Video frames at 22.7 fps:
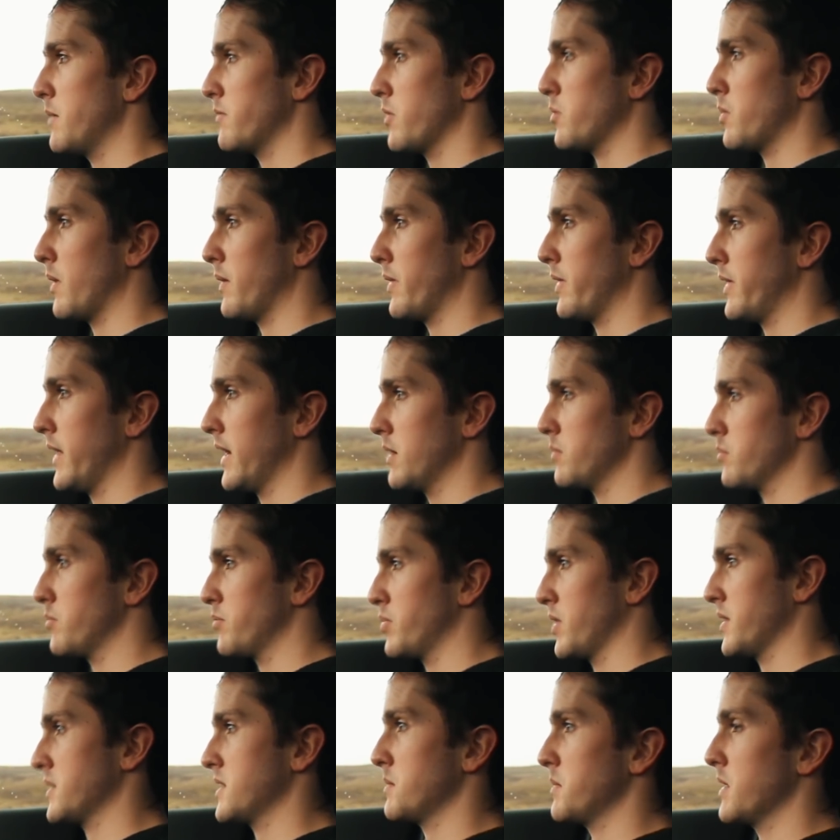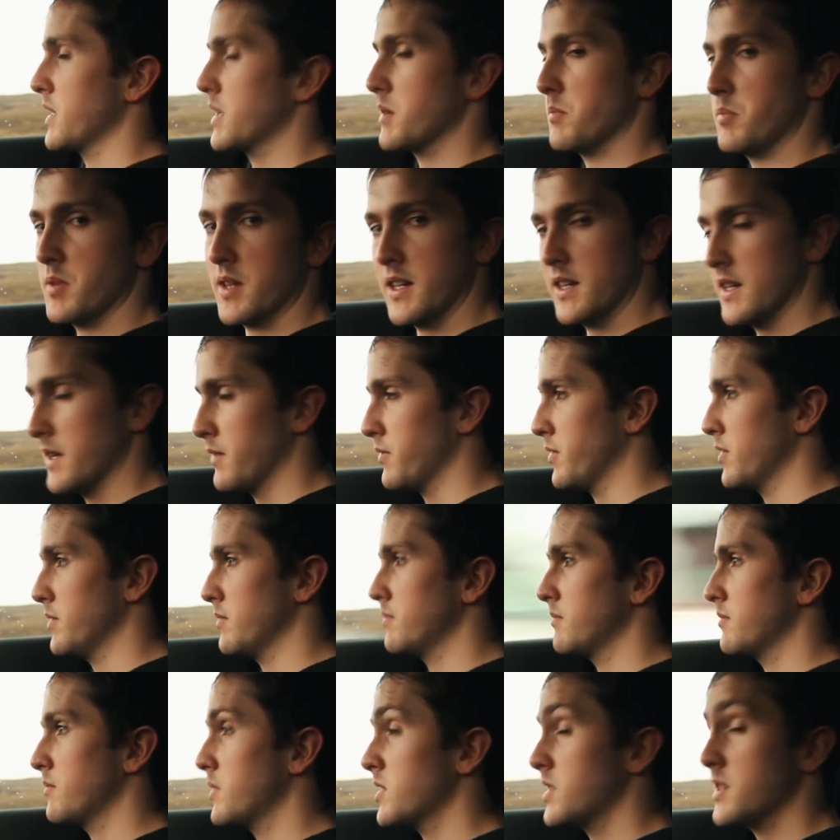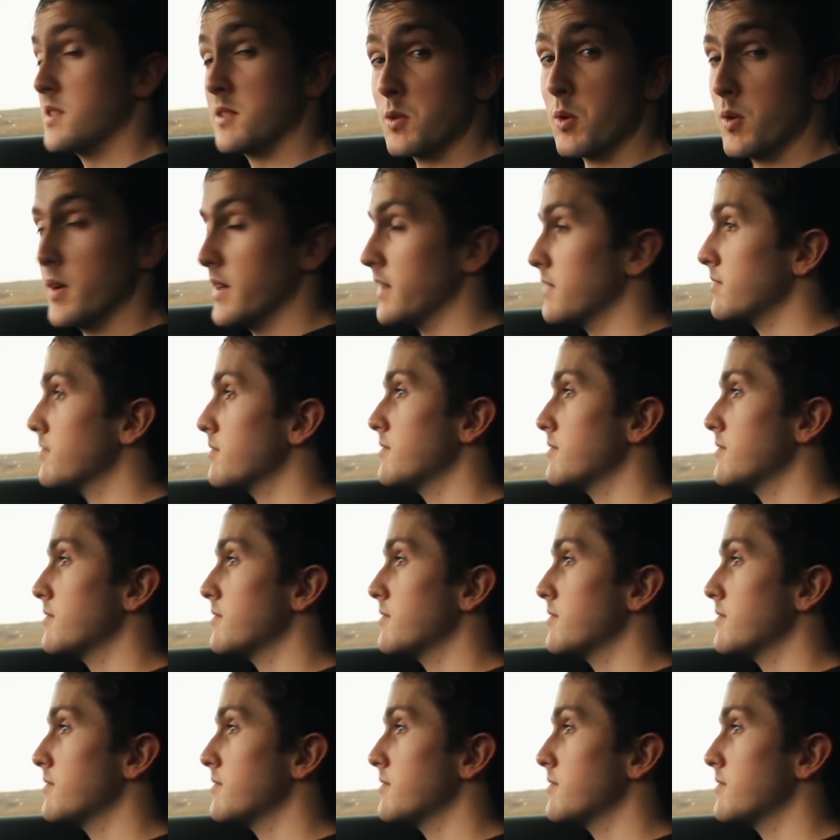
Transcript: for one thing and press something completely different, which is annoying.